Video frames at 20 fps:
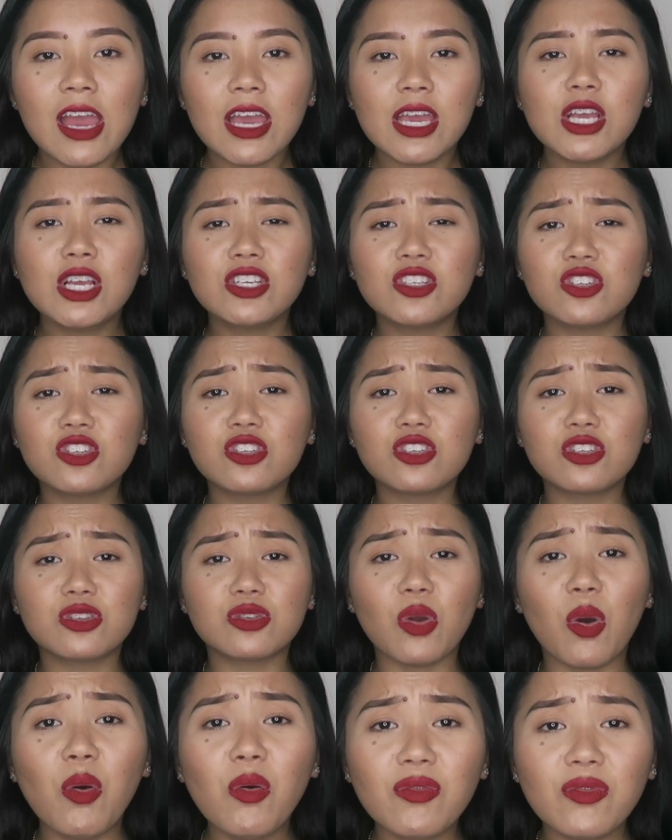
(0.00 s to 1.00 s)
He's just
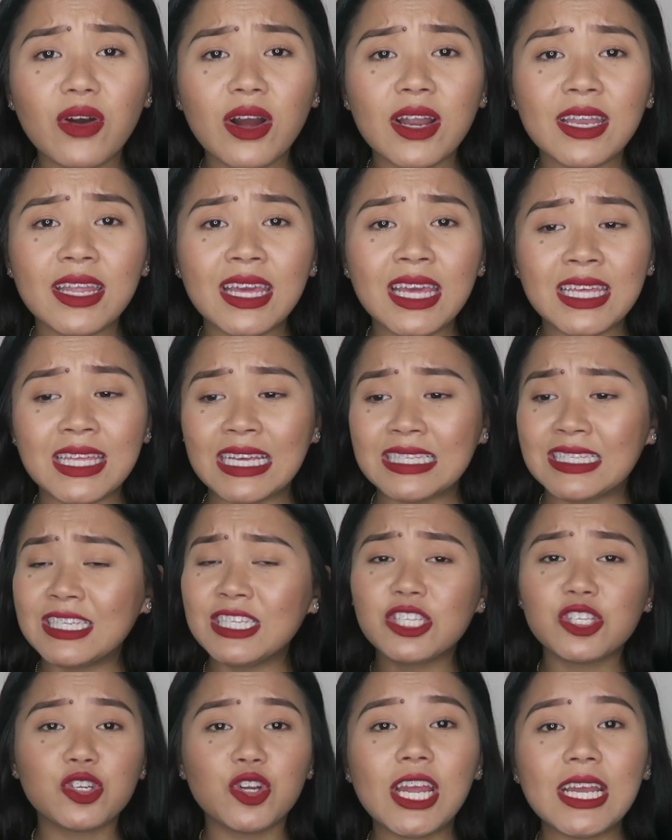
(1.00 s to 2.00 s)
so funny. Yes,
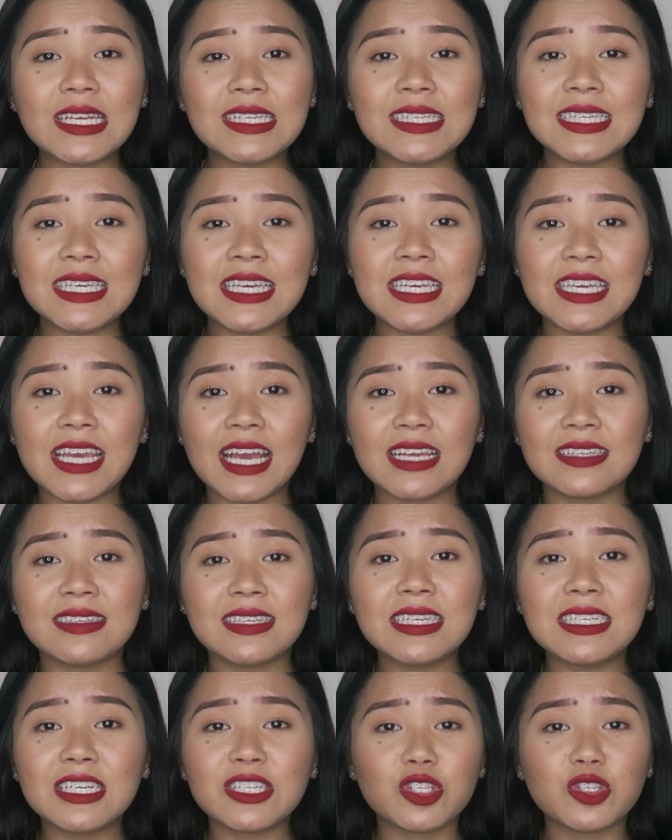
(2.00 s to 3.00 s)
he's crazy. Yes,
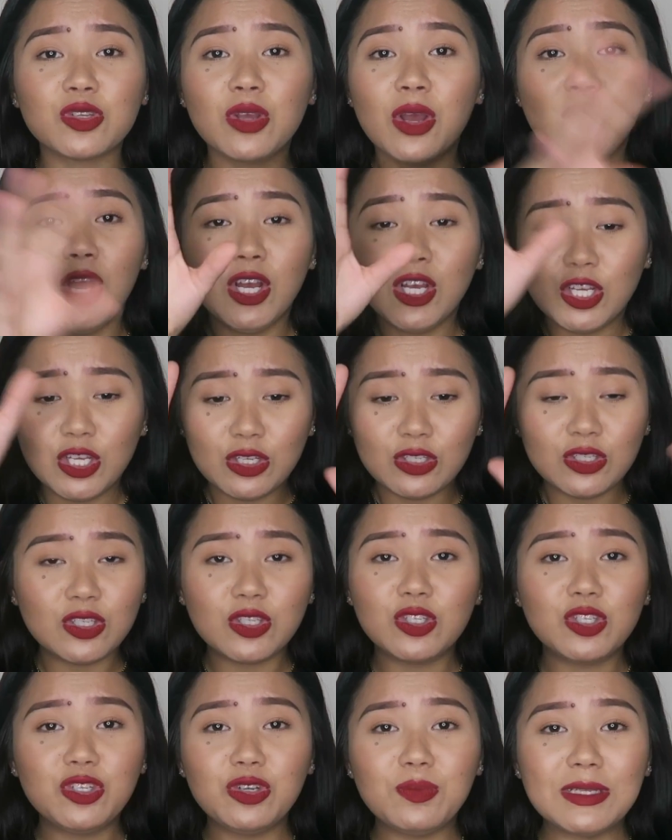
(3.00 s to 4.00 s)
he does
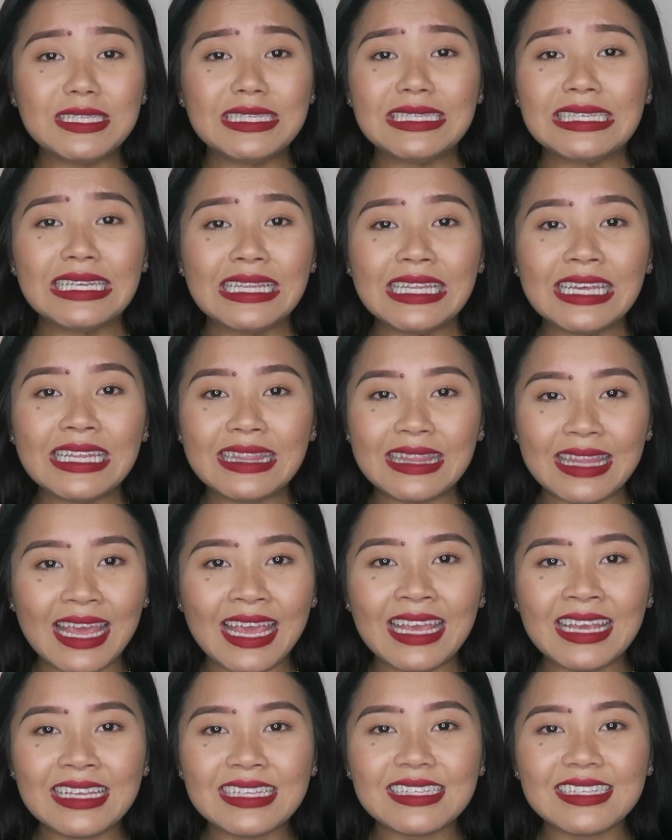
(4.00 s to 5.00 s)
stupid, silly
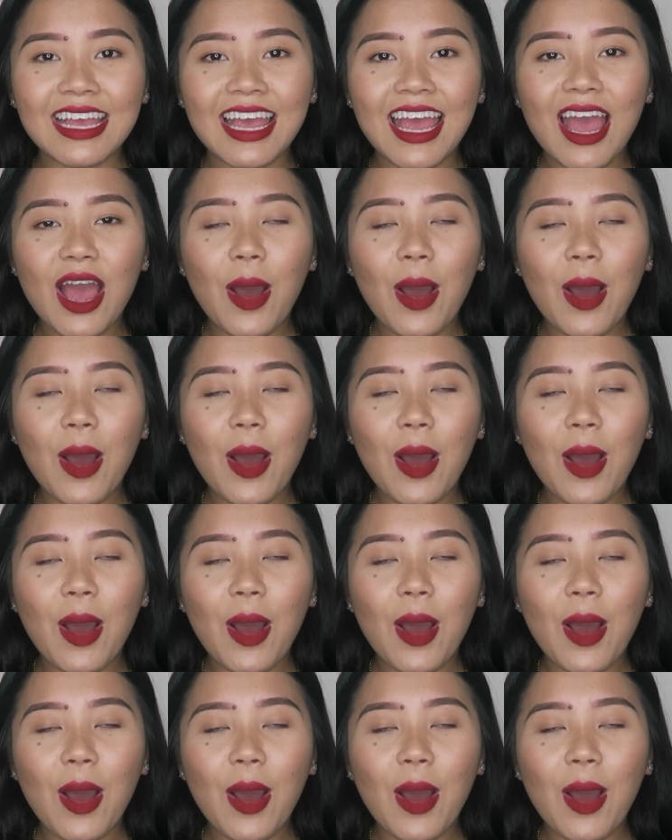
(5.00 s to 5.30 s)
things.